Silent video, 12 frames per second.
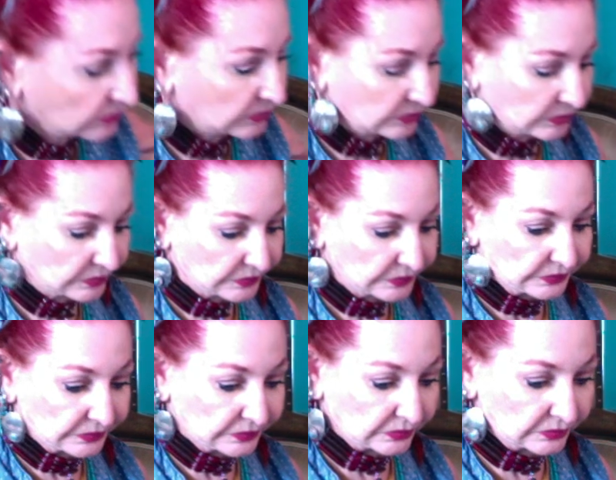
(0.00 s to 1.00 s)

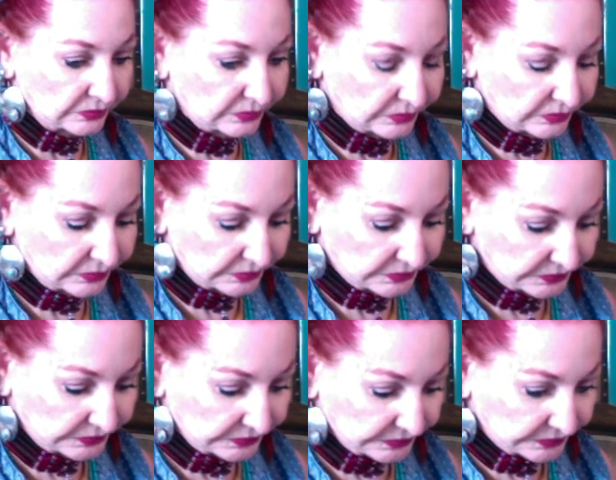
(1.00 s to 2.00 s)

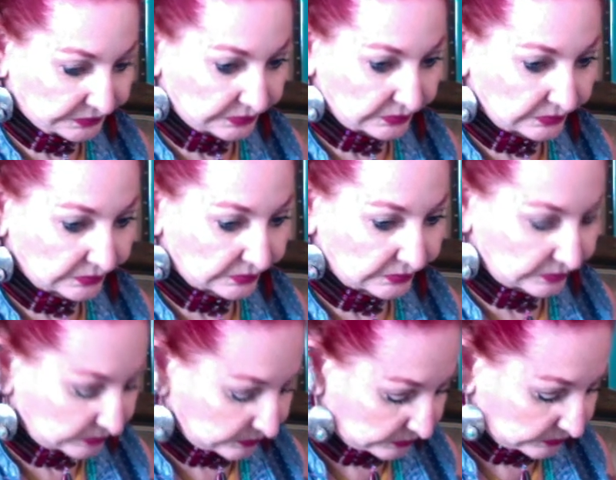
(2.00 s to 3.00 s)

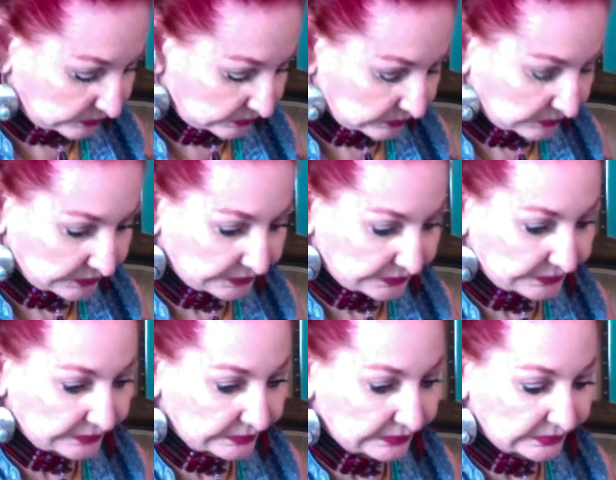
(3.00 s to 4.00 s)

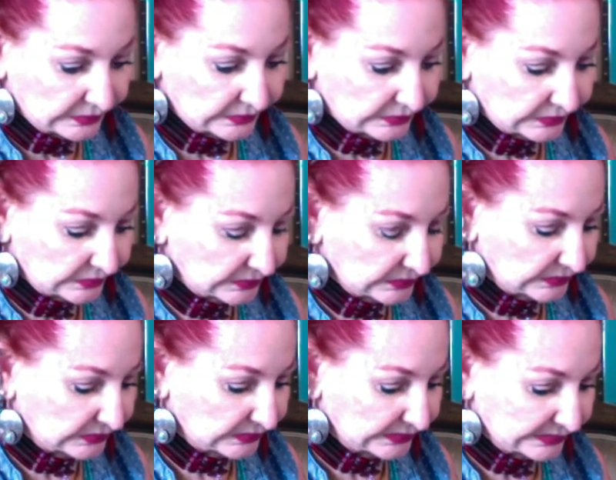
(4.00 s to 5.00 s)

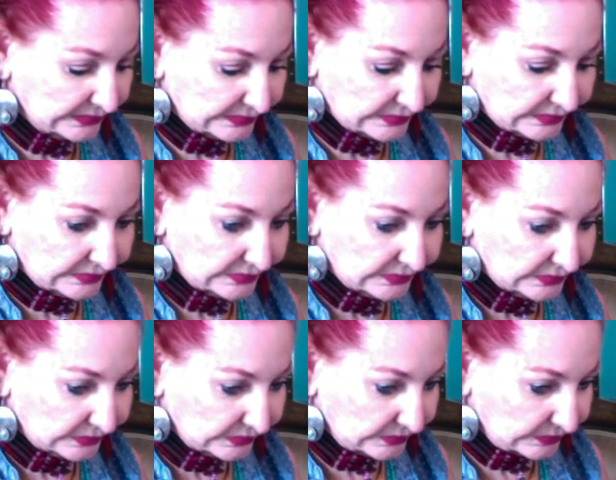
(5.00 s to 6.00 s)

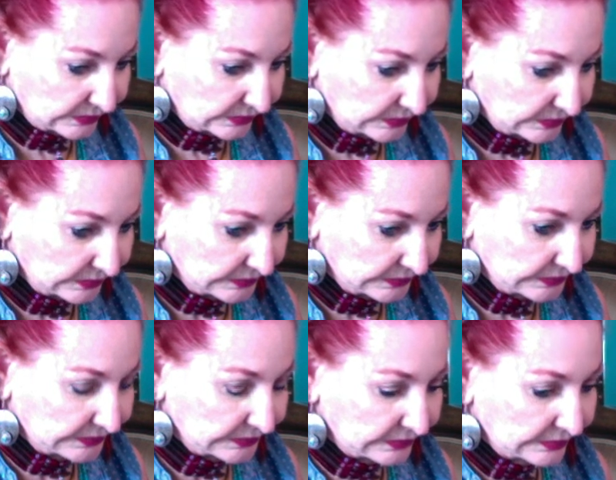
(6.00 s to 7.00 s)

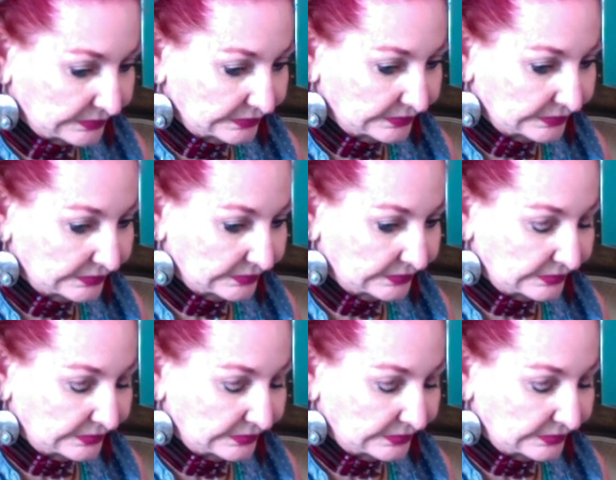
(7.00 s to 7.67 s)
Nothing is said.